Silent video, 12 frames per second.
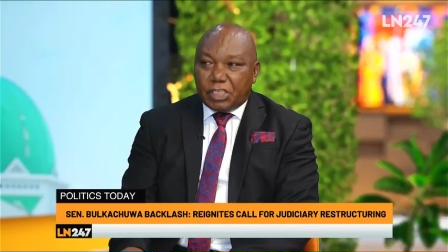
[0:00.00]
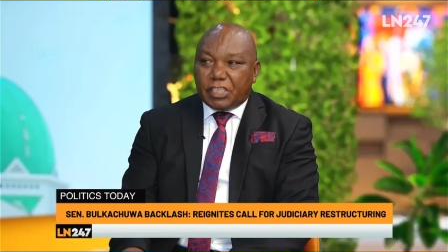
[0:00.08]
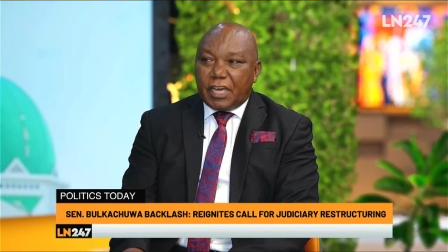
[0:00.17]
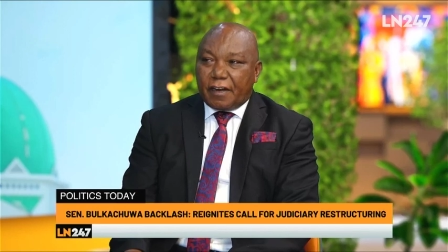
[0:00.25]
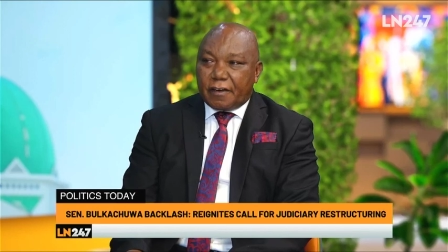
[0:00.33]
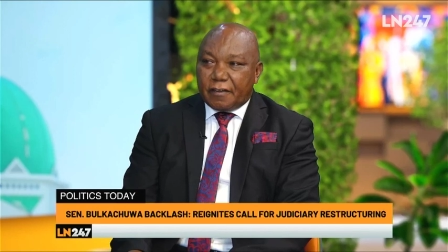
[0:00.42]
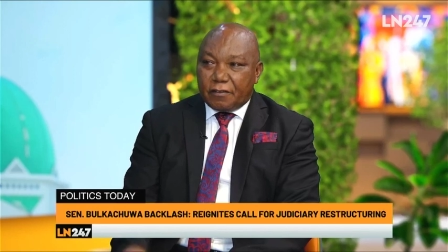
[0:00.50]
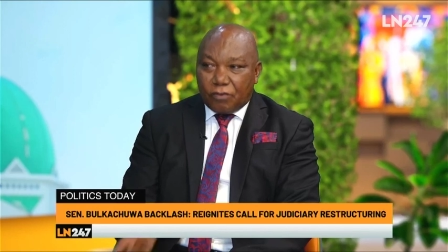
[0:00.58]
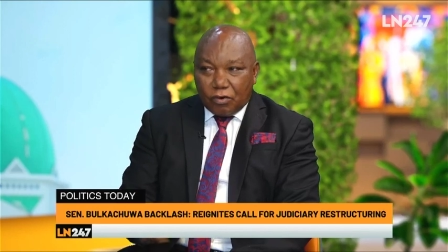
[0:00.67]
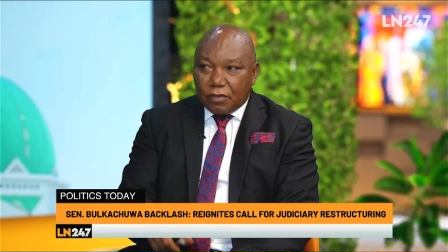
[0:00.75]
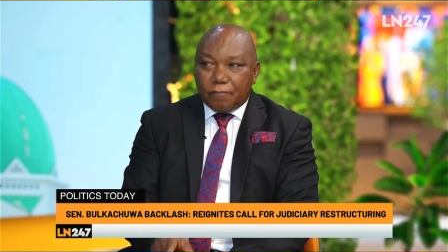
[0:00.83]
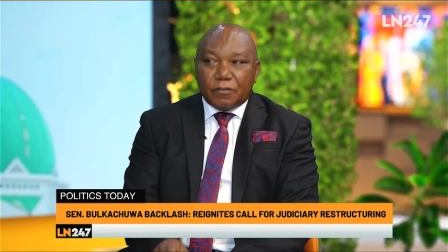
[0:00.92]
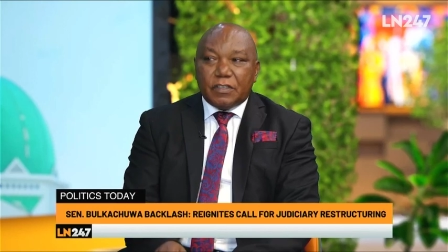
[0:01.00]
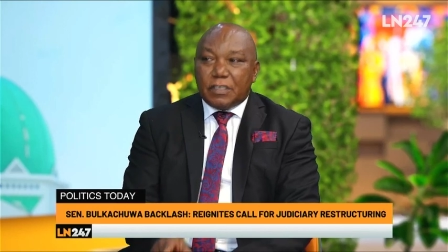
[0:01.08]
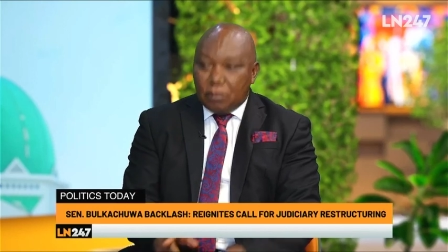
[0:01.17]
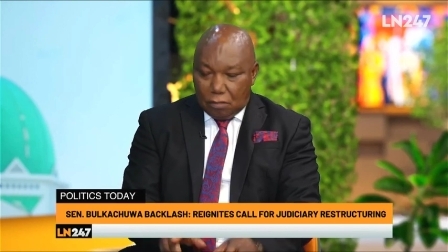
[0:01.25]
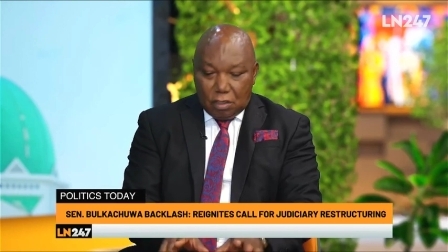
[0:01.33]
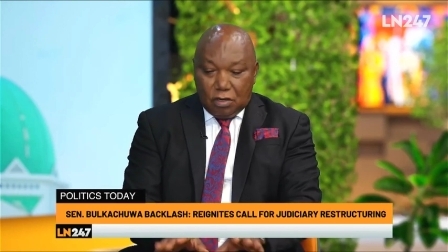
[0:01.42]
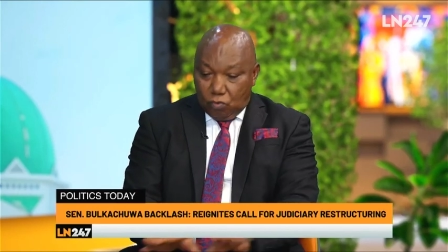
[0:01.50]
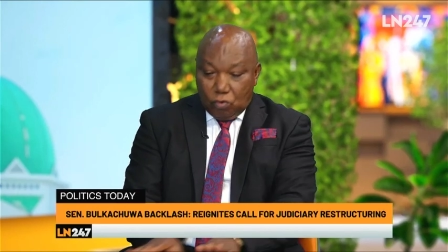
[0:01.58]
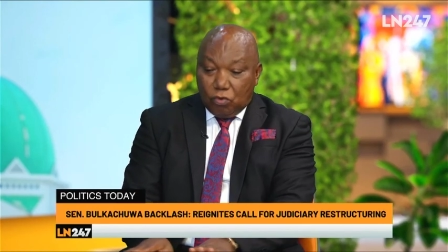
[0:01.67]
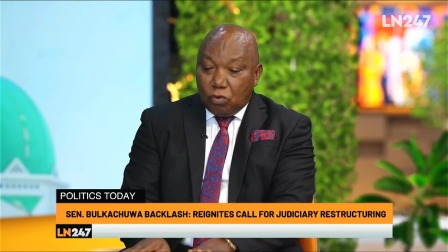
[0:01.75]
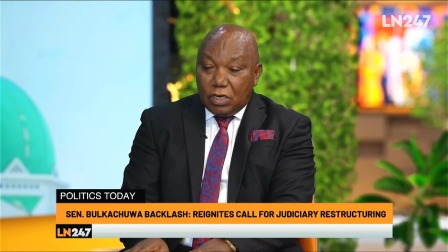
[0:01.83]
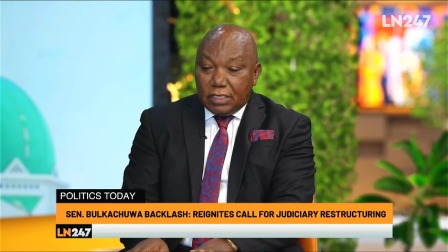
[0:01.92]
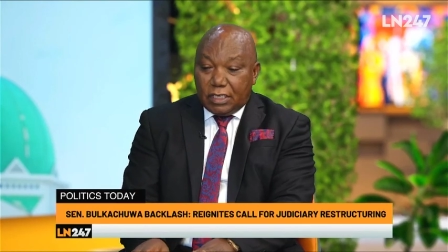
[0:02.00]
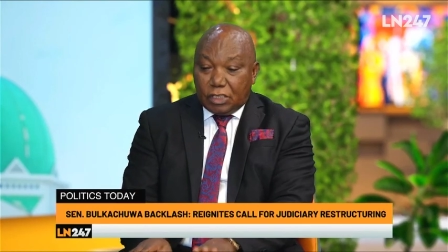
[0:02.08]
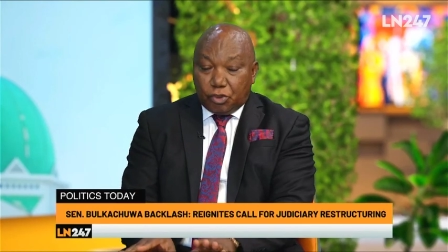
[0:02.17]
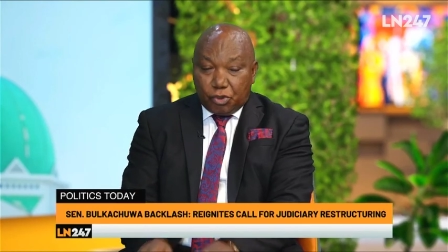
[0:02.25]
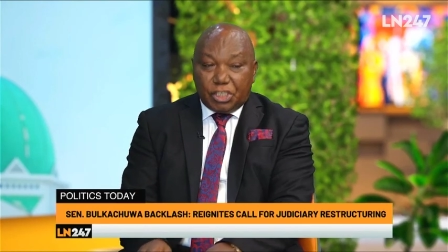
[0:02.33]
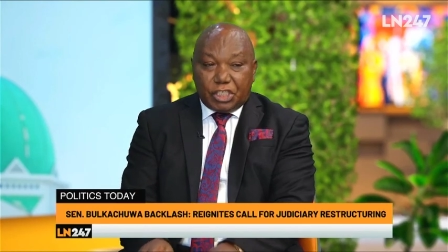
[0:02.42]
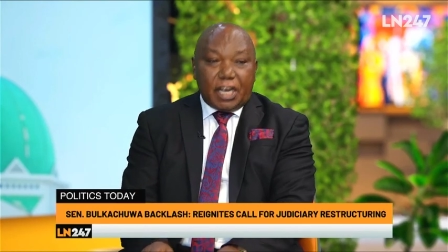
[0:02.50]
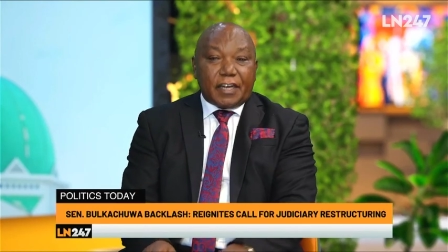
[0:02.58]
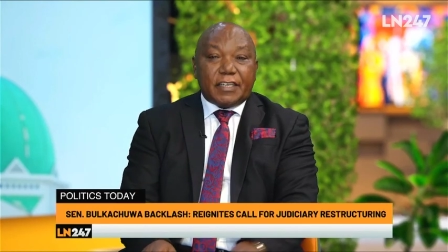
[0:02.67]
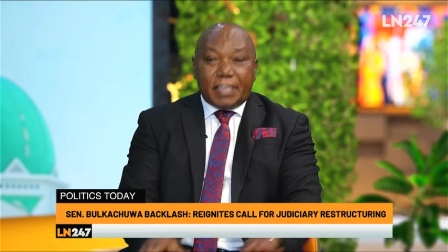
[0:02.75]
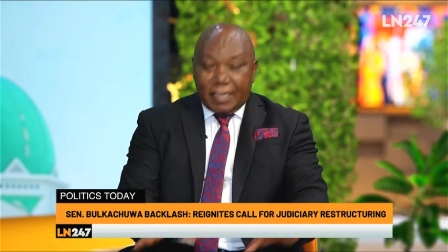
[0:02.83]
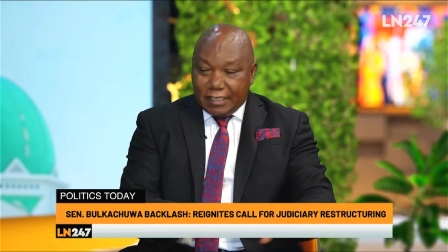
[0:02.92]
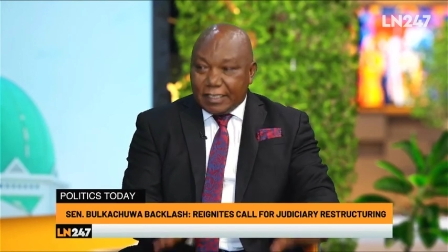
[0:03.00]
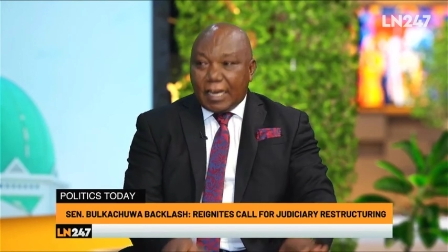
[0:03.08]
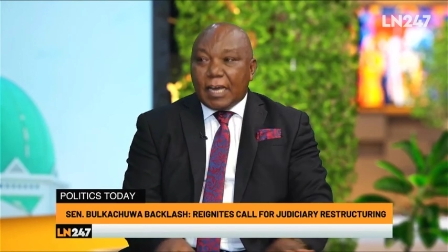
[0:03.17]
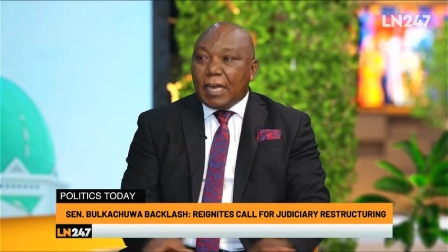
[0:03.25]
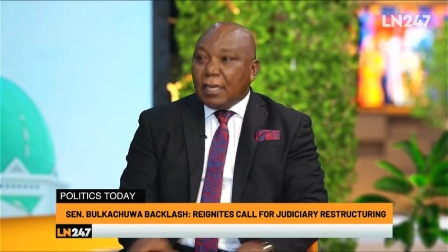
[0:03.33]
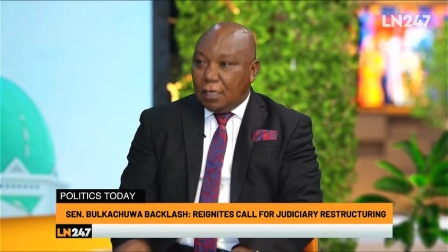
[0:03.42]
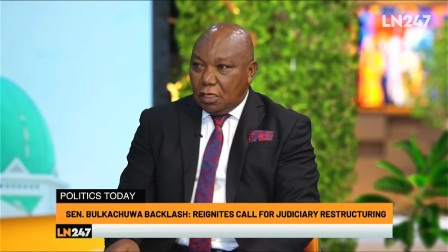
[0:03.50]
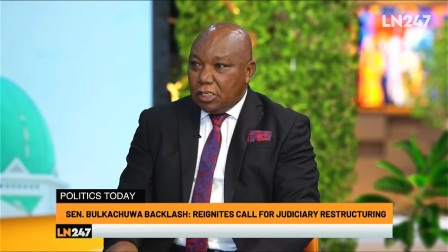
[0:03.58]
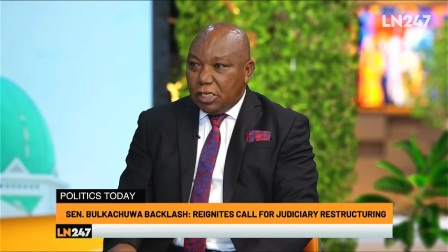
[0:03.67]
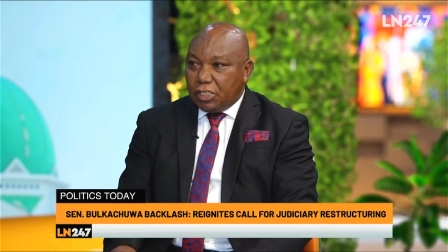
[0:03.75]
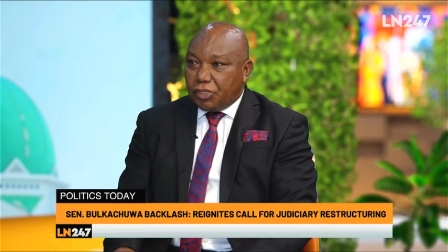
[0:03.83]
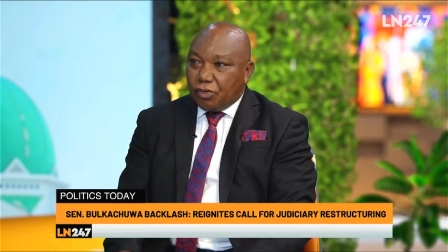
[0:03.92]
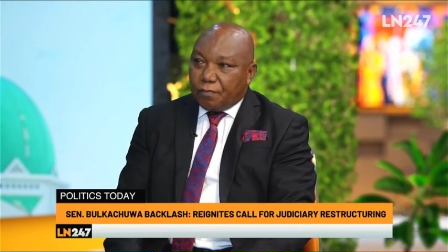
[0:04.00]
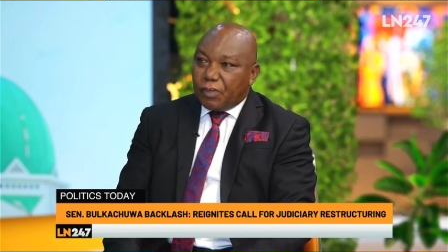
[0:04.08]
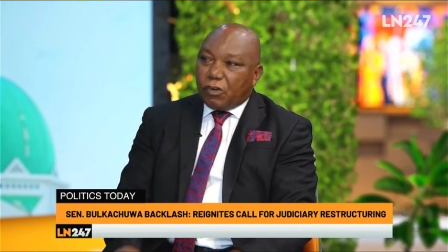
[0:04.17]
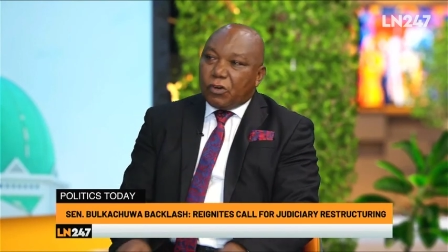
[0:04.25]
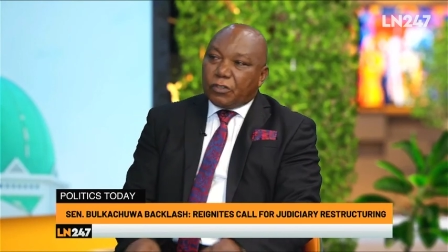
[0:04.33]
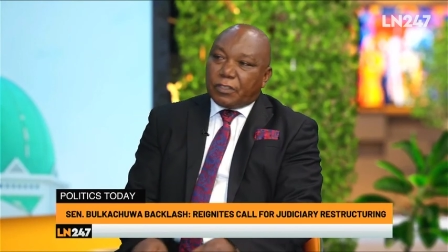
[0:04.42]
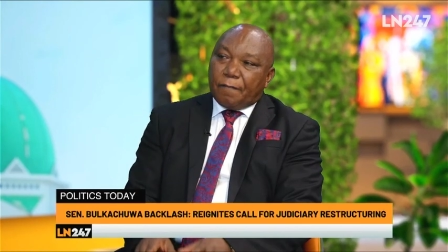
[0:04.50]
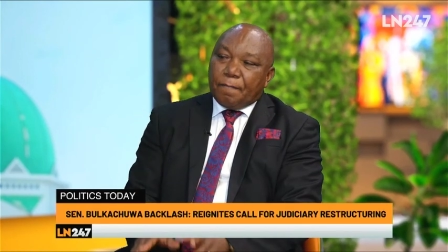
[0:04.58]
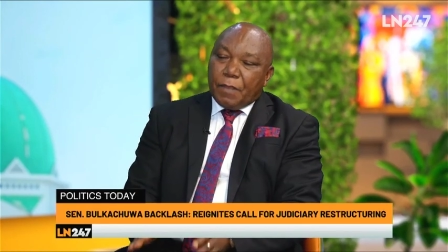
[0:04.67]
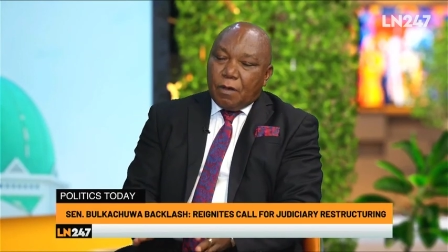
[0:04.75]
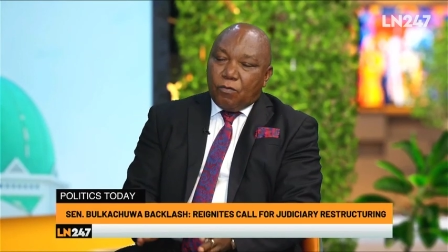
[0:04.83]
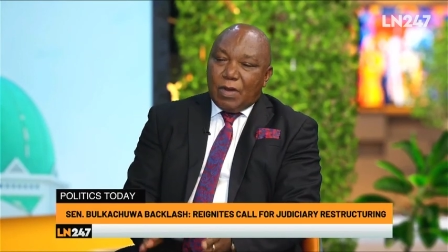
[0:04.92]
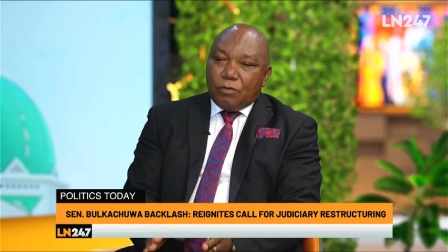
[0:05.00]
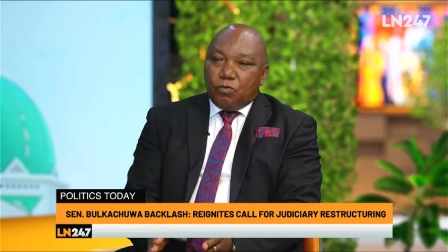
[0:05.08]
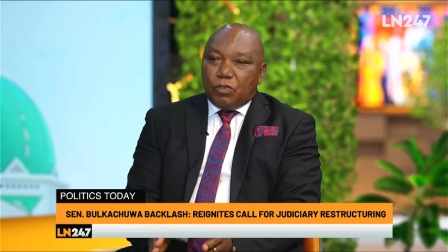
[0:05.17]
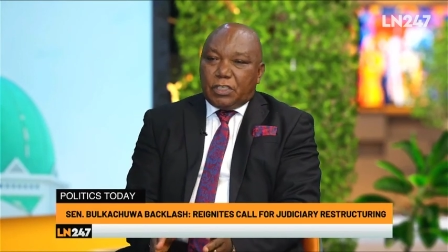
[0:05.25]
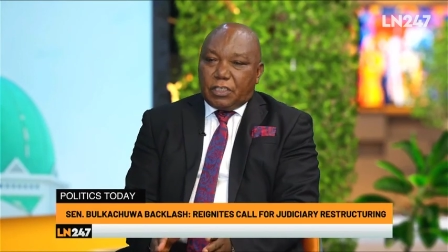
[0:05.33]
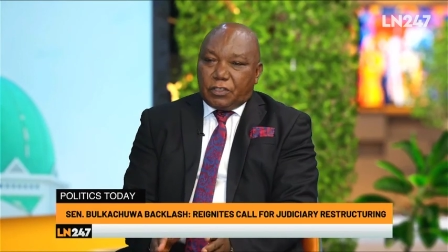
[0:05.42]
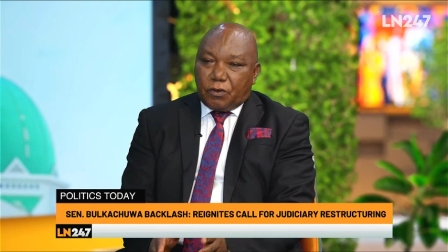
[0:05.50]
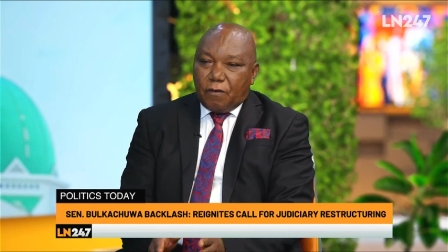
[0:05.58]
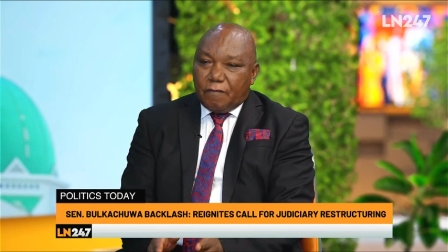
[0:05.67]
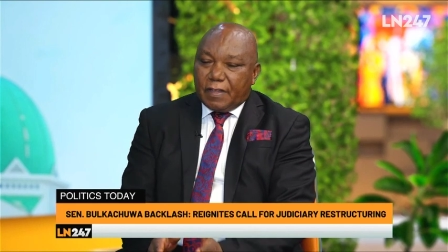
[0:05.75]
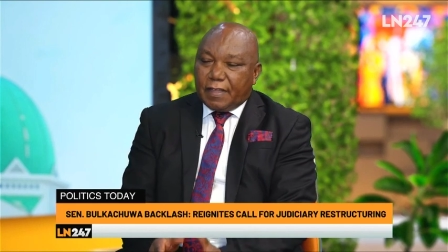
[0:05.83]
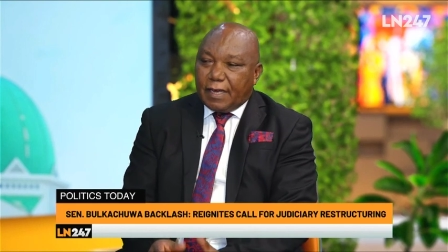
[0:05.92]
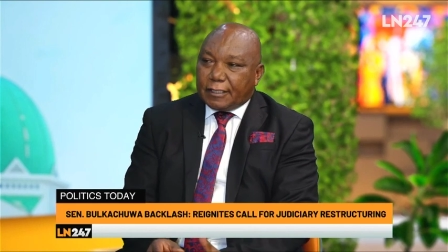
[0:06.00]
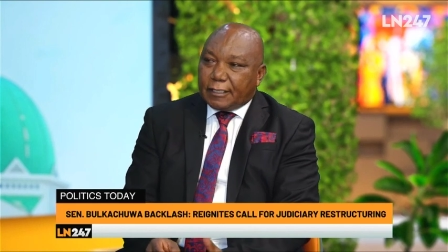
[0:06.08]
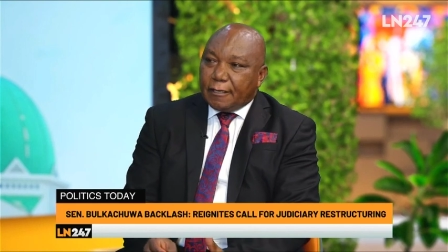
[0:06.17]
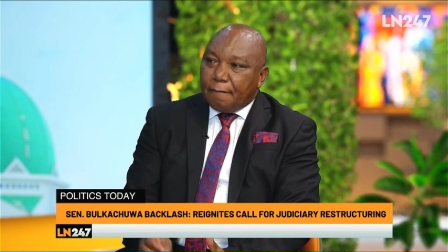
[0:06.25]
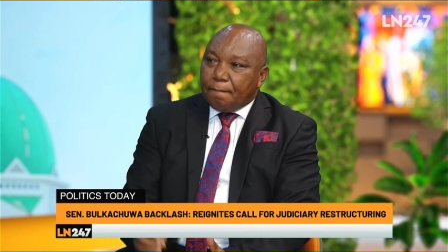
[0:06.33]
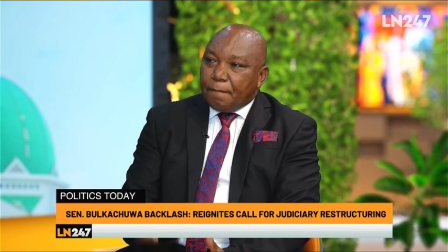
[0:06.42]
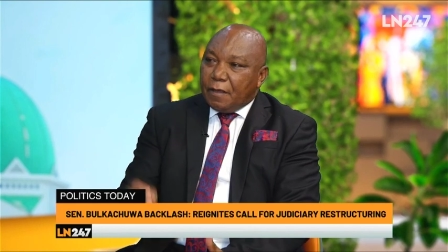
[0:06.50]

judiciary, not even only the judiciary, the entire nation. Because uh, when you discover that